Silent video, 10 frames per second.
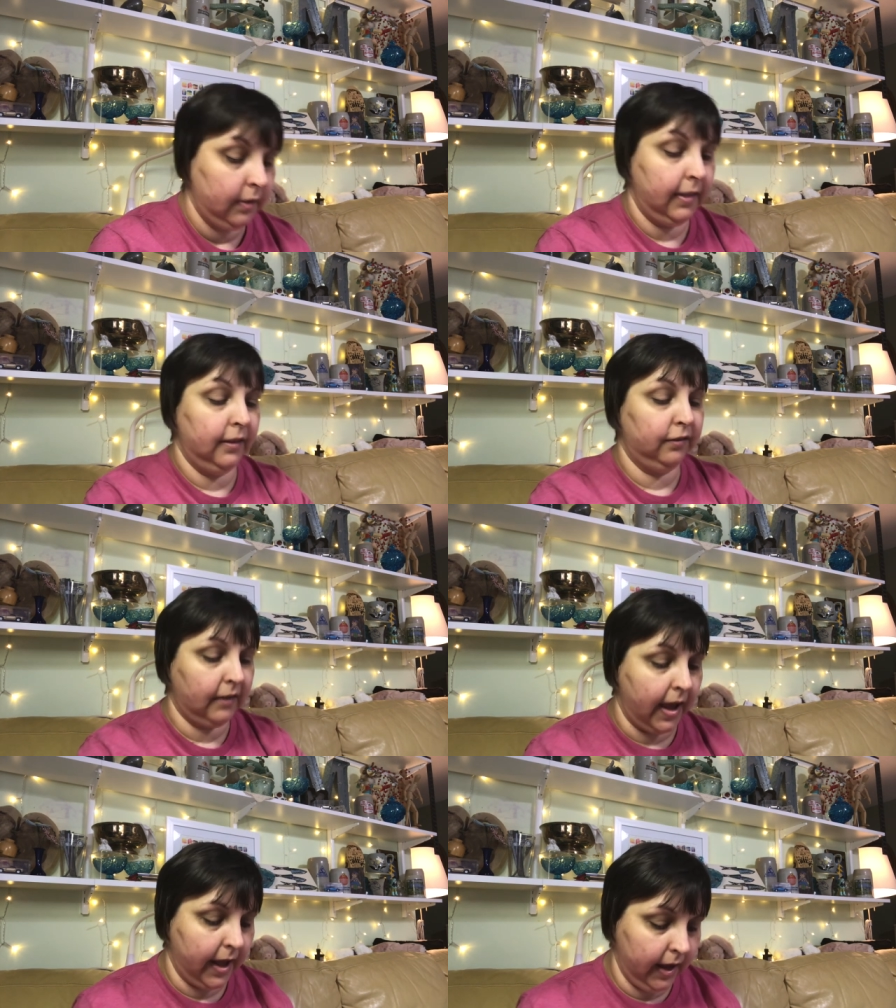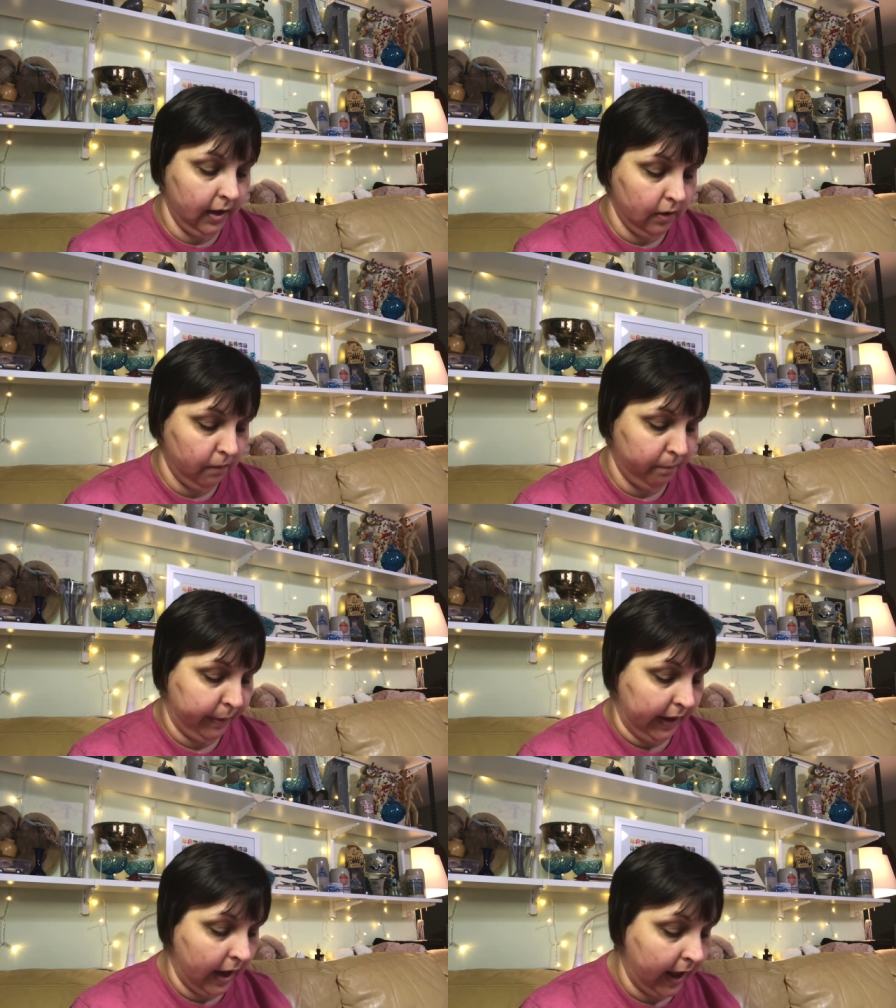this guy,
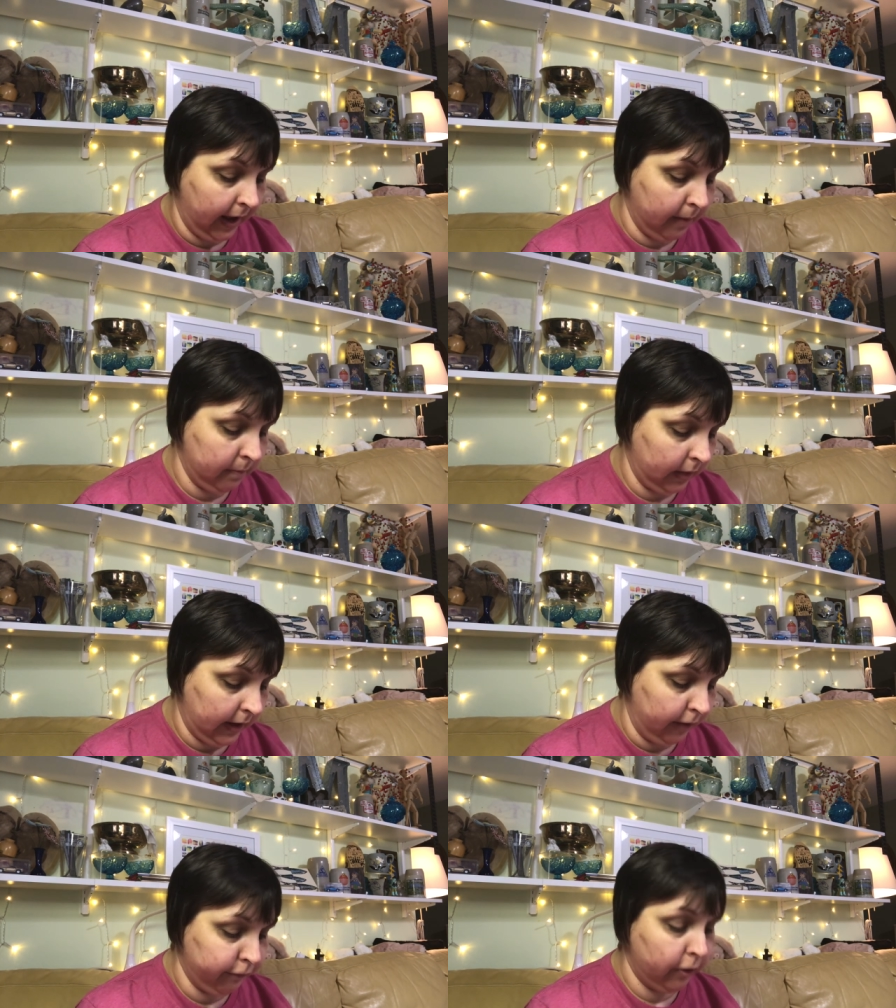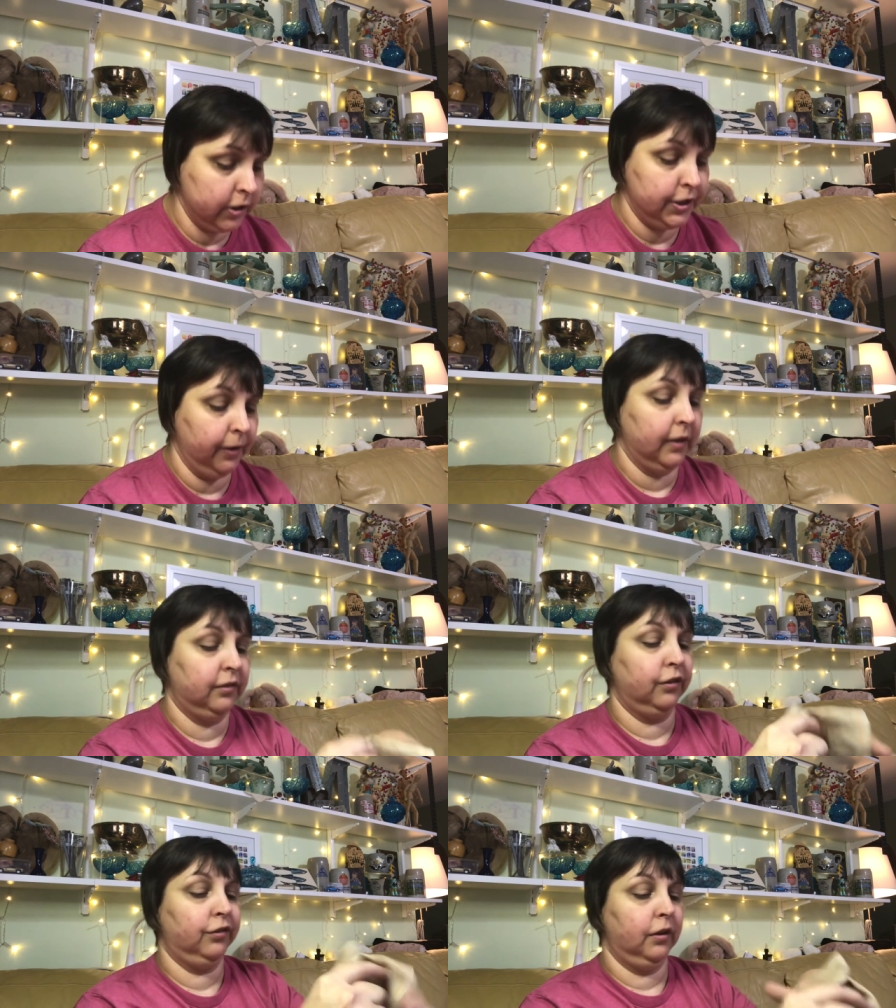but I am looking forward to because
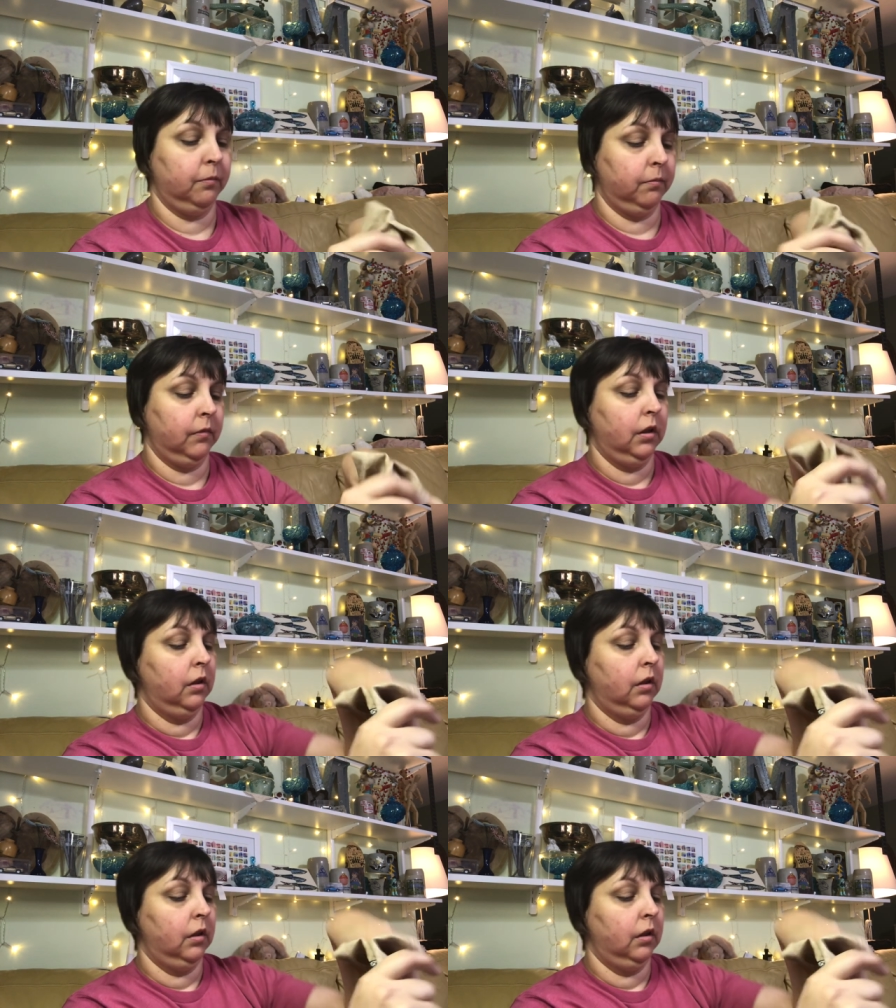there's some,